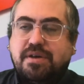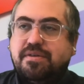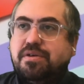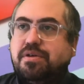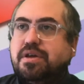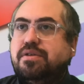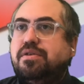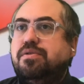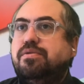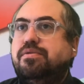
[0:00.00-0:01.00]
ways that you can
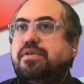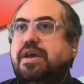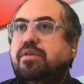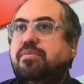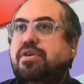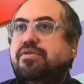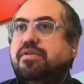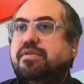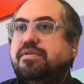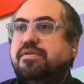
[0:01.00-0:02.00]
use
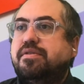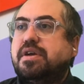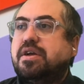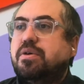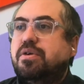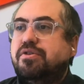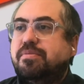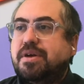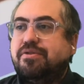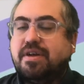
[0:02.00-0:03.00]
animations to get going,
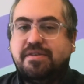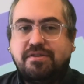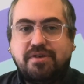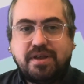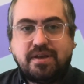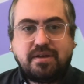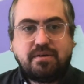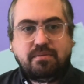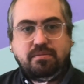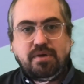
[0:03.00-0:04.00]
just by transitioning
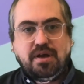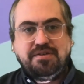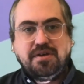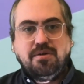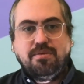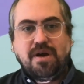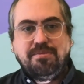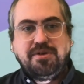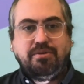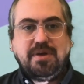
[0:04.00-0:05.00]
a single
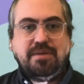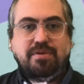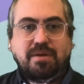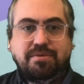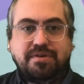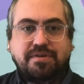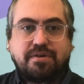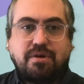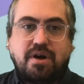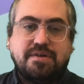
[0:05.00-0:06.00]
property or many properties
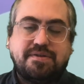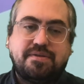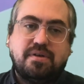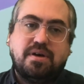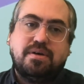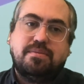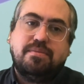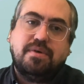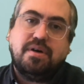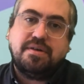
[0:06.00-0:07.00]
across
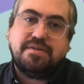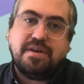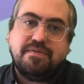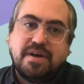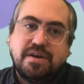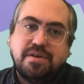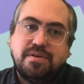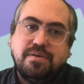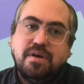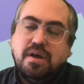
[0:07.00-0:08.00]
a set
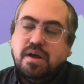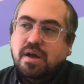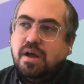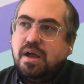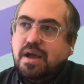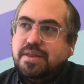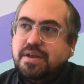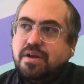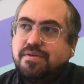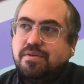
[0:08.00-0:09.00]
value, and
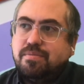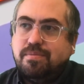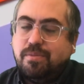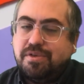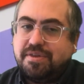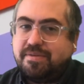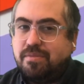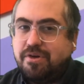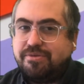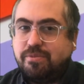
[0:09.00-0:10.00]
then also with this
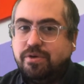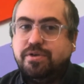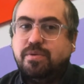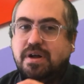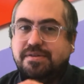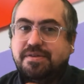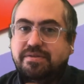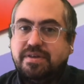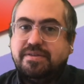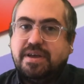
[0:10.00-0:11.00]
much more nuanced
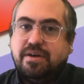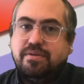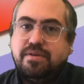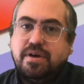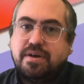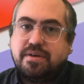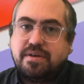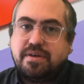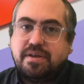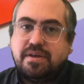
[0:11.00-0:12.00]
and detailed
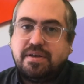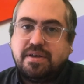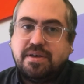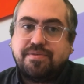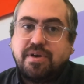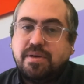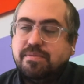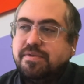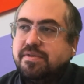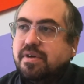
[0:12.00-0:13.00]

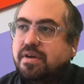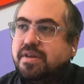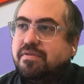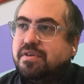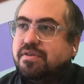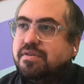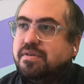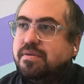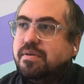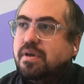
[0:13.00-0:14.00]
keyframes definition.